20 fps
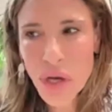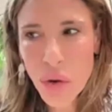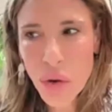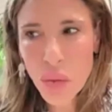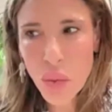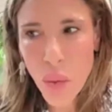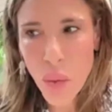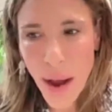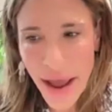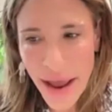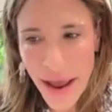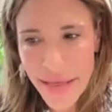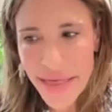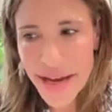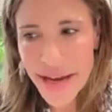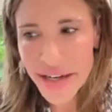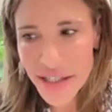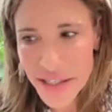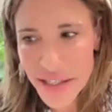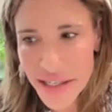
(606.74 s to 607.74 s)
when
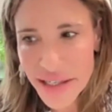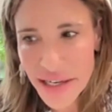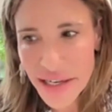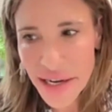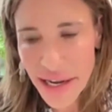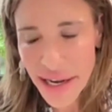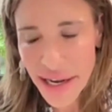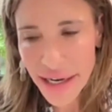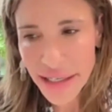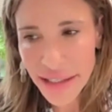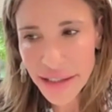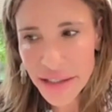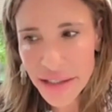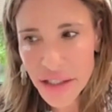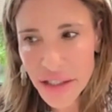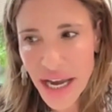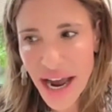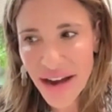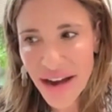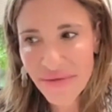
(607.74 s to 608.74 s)
there's a need
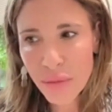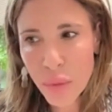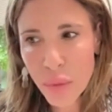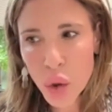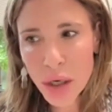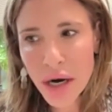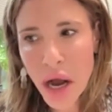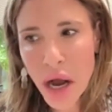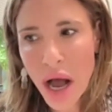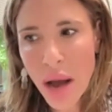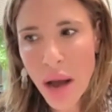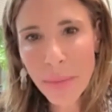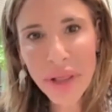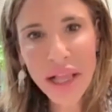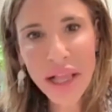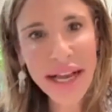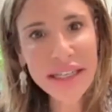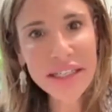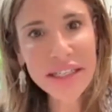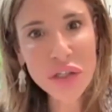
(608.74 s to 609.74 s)
to have more
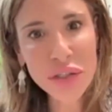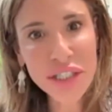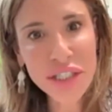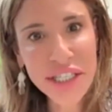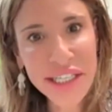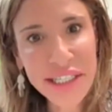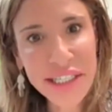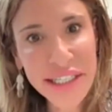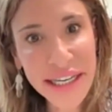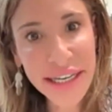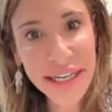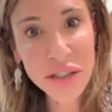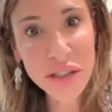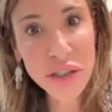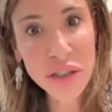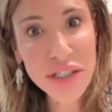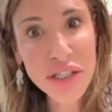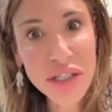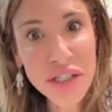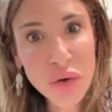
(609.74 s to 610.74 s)
complex or
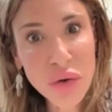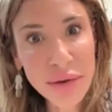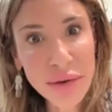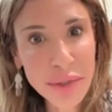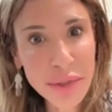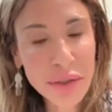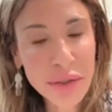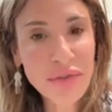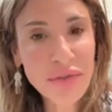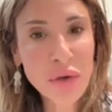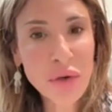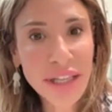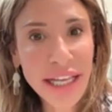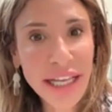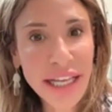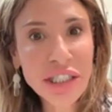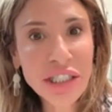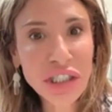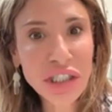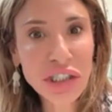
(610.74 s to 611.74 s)
detailed descriptive
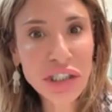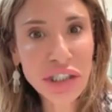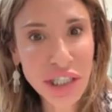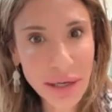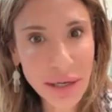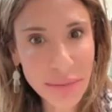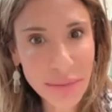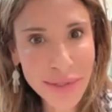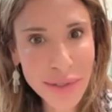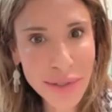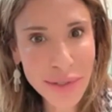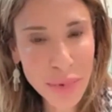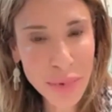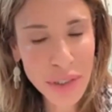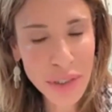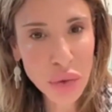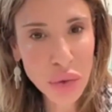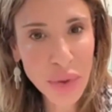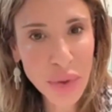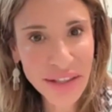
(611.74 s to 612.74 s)
relationships
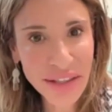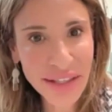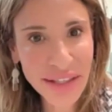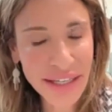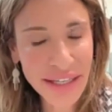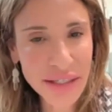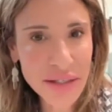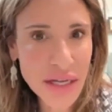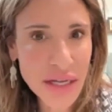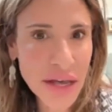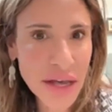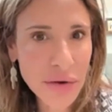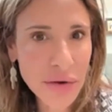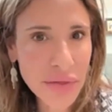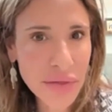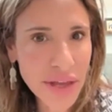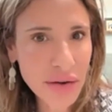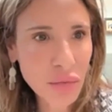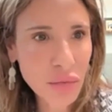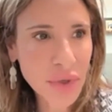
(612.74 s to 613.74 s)
between things other
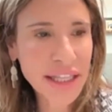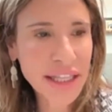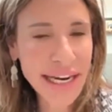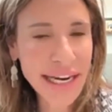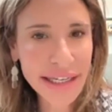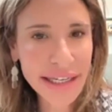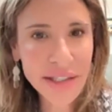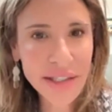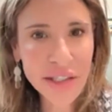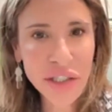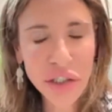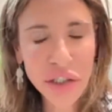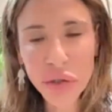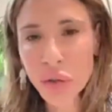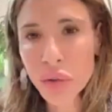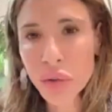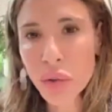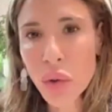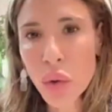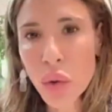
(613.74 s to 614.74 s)
than related
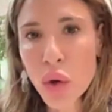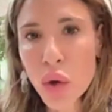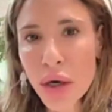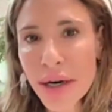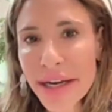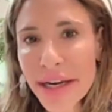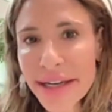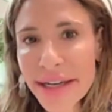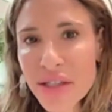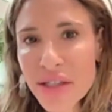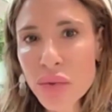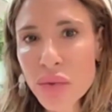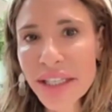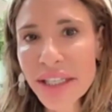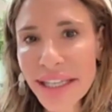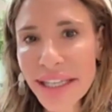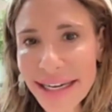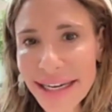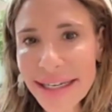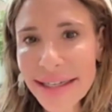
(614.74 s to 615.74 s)
to or is
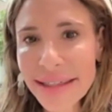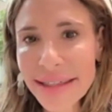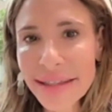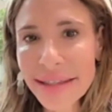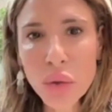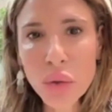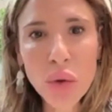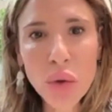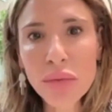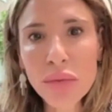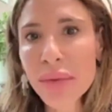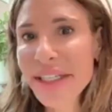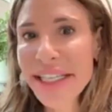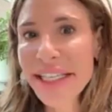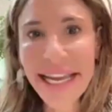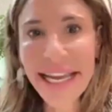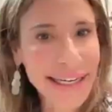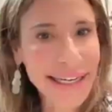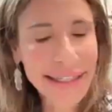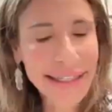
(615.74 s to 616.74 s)
related or
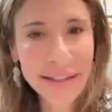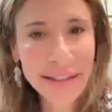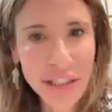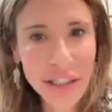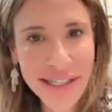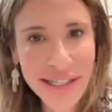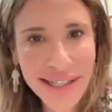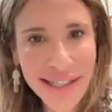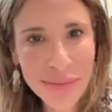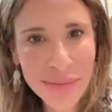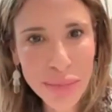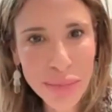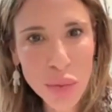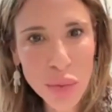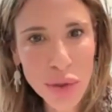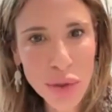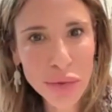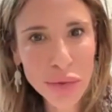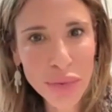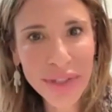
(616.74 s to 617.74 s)
related, just the simple
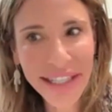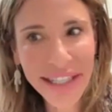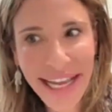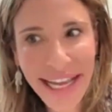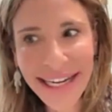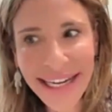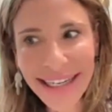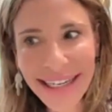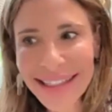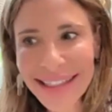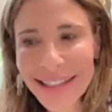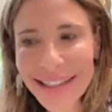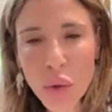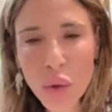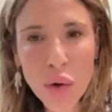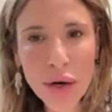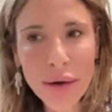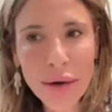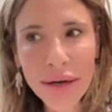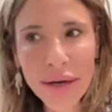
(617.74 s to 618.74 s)
word related,
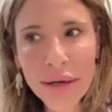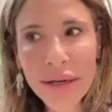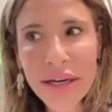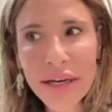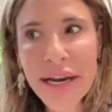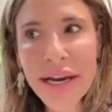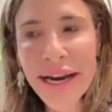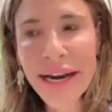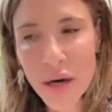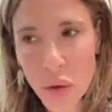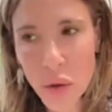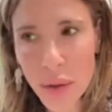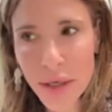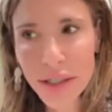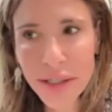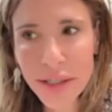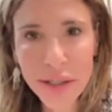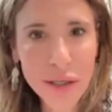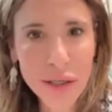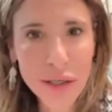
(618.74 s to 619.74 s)
or narrower
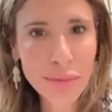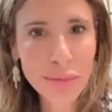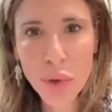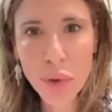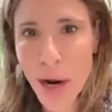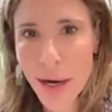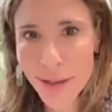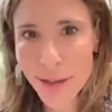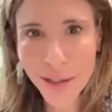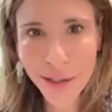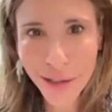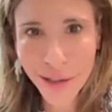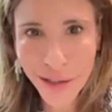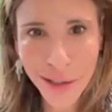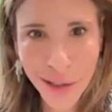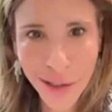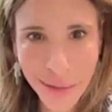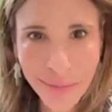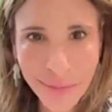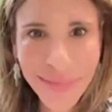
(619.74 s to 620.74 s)
term, broader
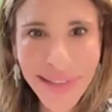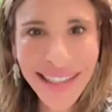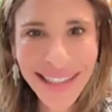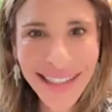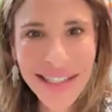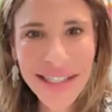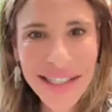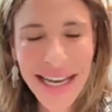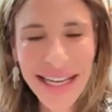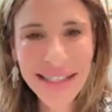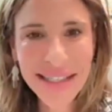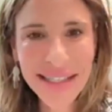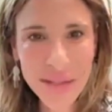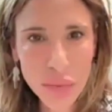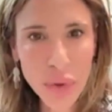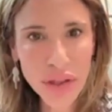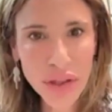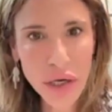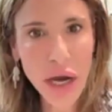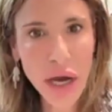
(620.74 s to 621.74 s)
term, because that's
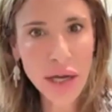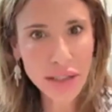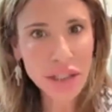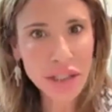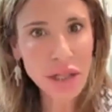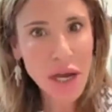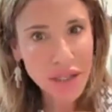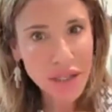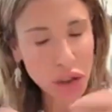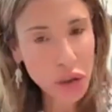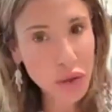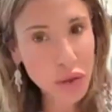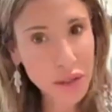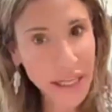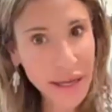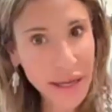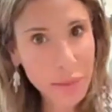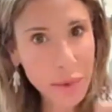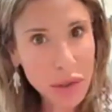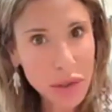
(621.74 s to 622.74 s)
what the ontological
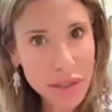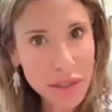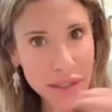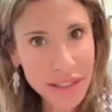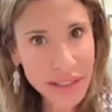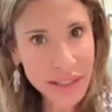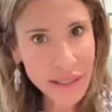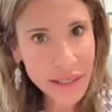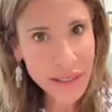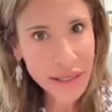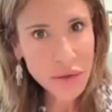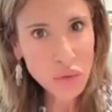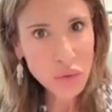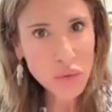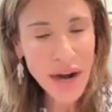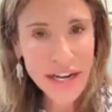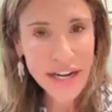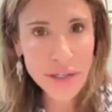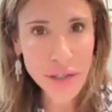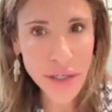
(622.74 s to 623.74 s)
labels
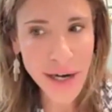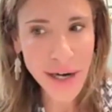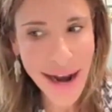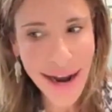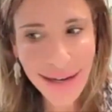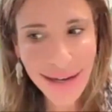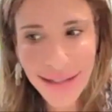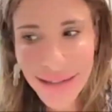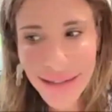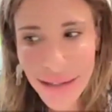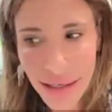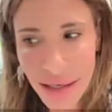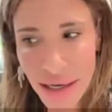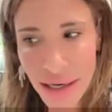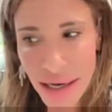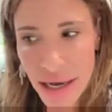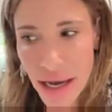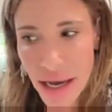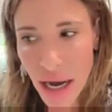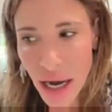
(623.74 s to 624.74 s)
render as.
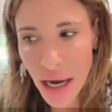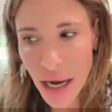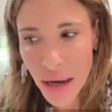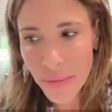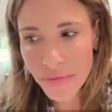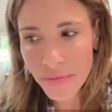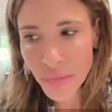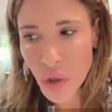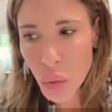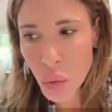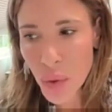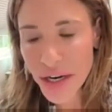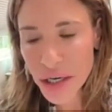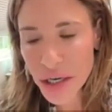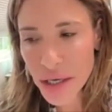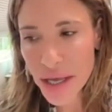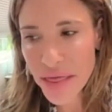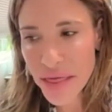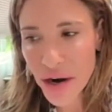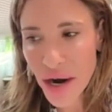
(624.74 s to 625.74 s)

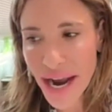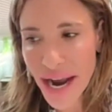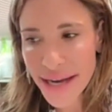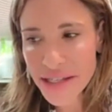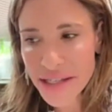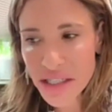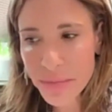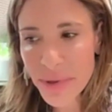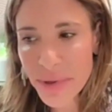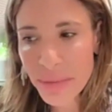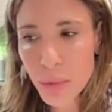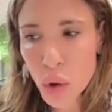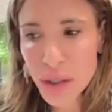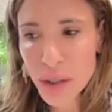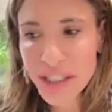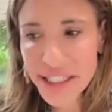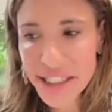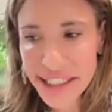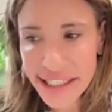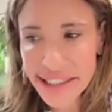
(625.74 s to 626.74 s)
When there has to be more
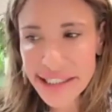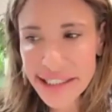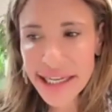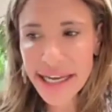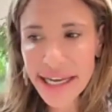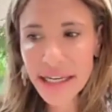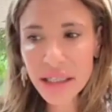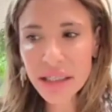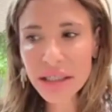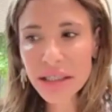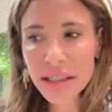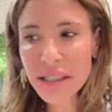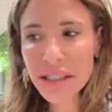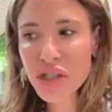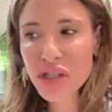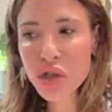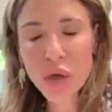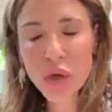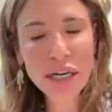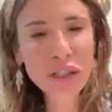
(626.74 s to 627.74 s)
detailed
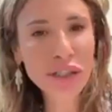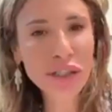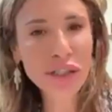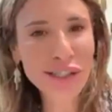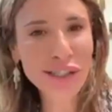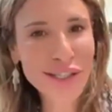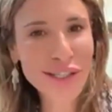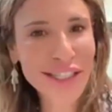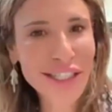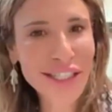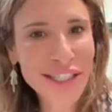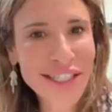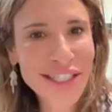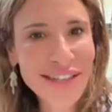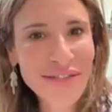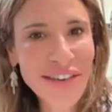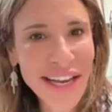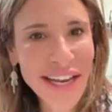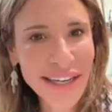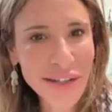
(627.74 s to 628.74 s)
structures, such as
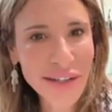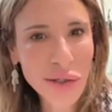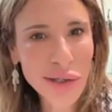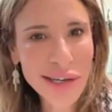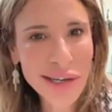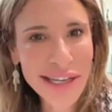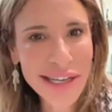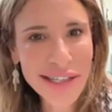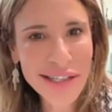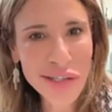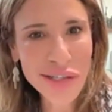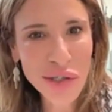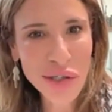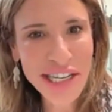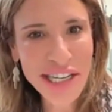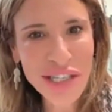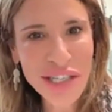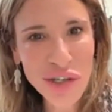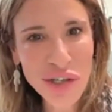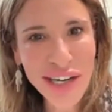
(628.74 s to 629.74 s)
event or
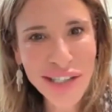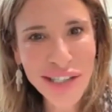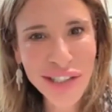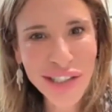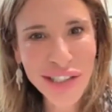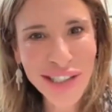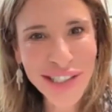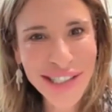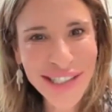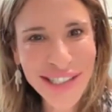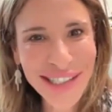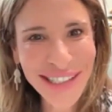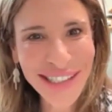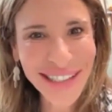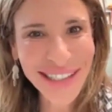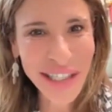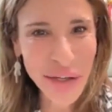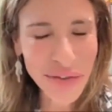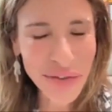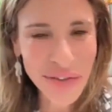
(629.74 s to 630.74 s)
history structures,
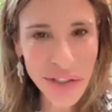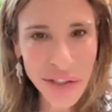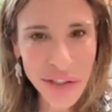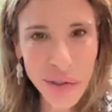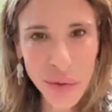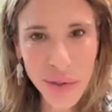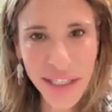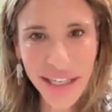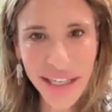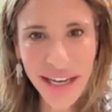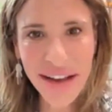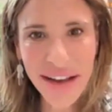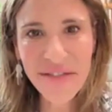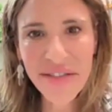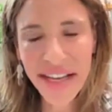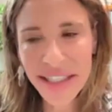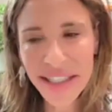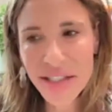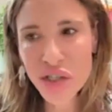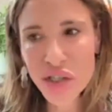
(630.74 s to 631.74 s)
if you're doing
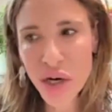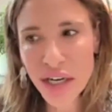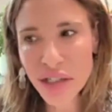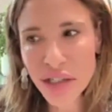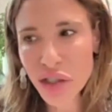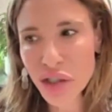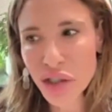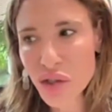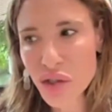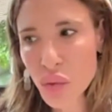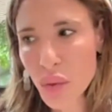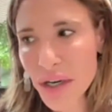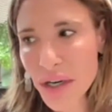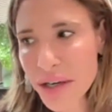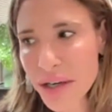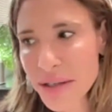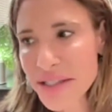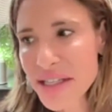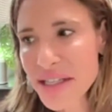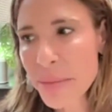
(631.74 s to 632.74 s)
event structures
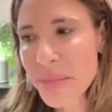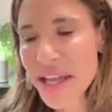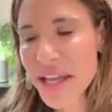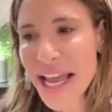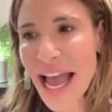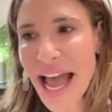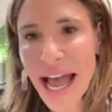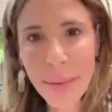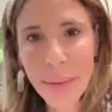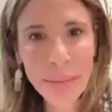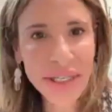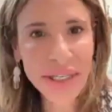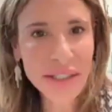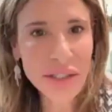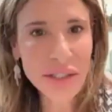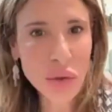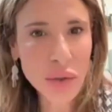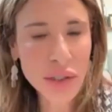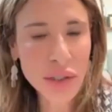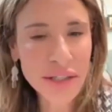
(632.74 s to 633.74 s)
where something
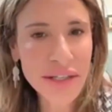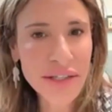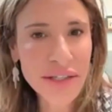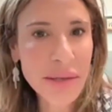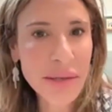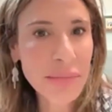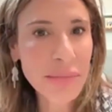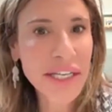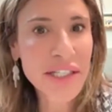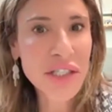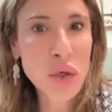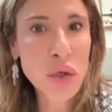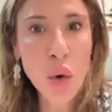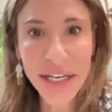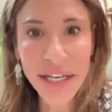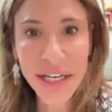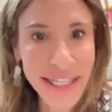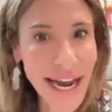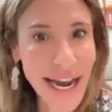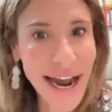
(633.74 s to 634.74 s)
happened or there's something is
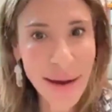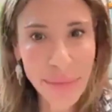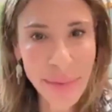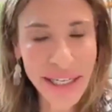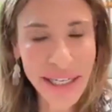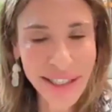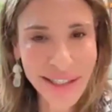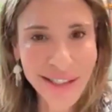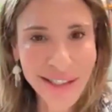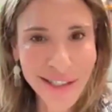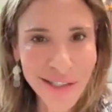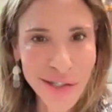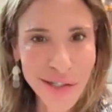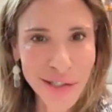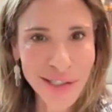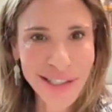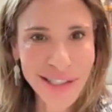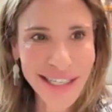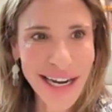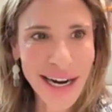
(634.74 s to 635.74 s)
going to happen at a
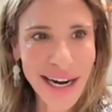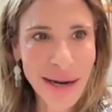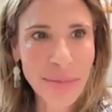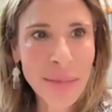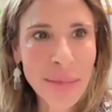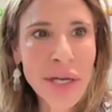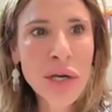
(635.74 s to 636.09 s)
certain time,